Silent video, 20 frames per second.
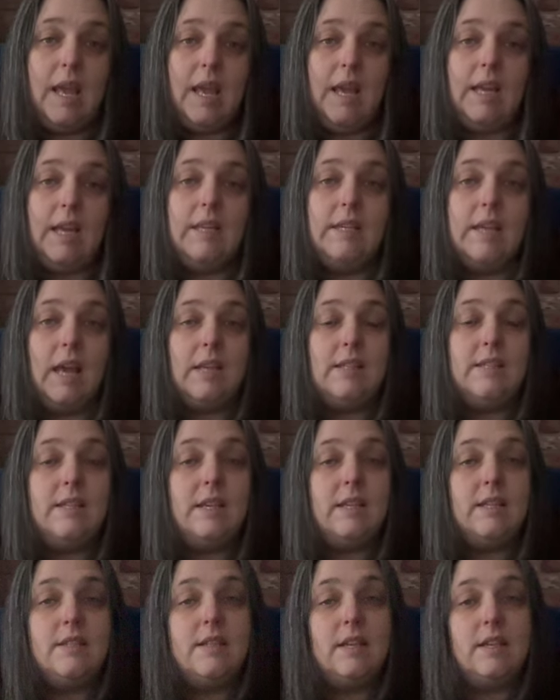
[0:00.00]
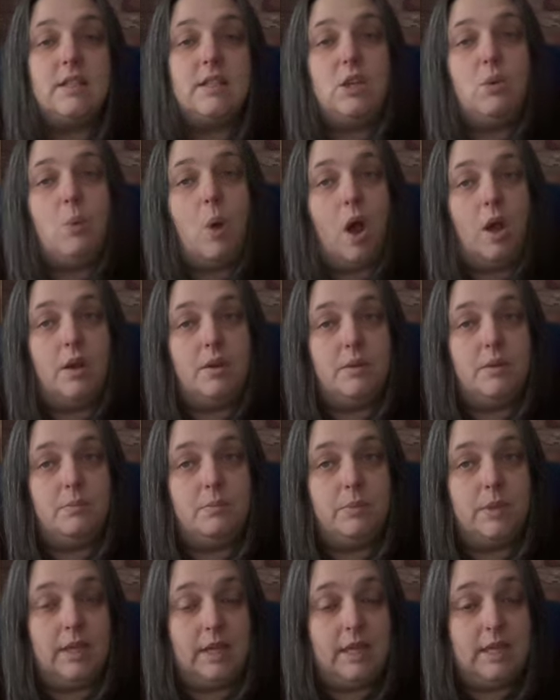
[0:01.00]
In 1961,
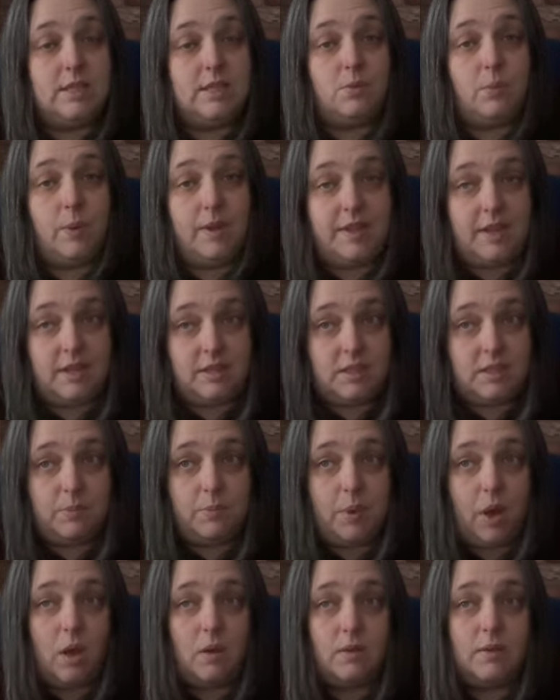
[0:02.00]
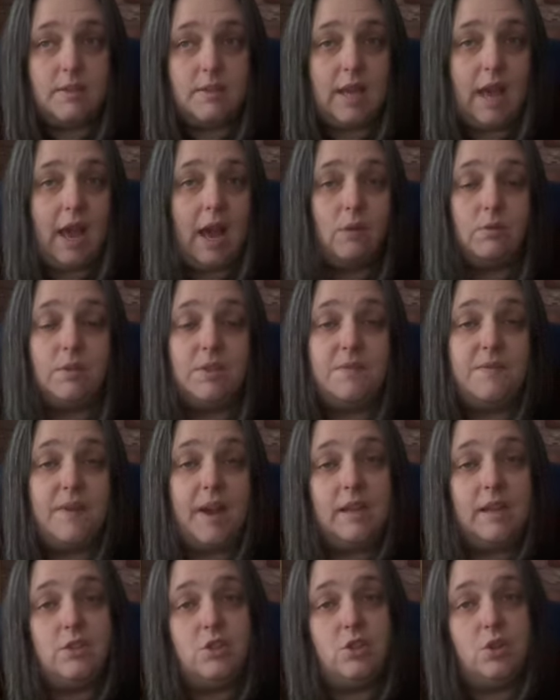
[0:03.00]
police with Interpol set out to
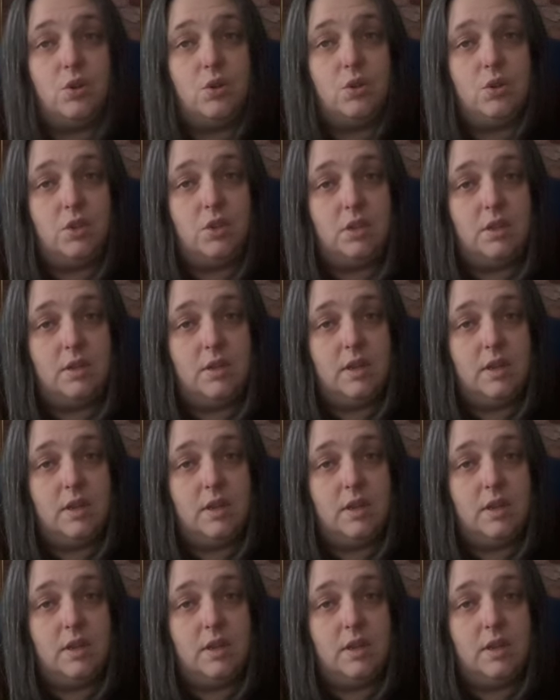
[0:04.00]
find George.